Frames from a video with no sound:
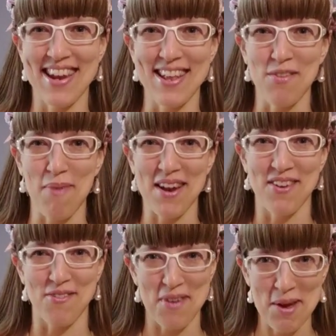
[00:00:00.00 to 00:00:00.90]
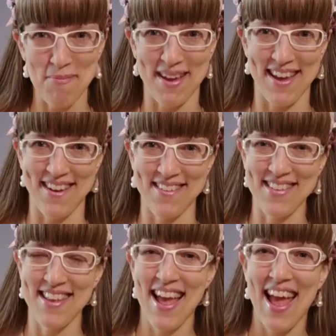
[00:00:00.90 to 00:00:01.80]
It is my dream
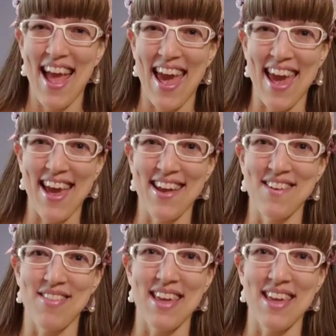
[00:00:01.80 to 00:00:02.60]
coat, and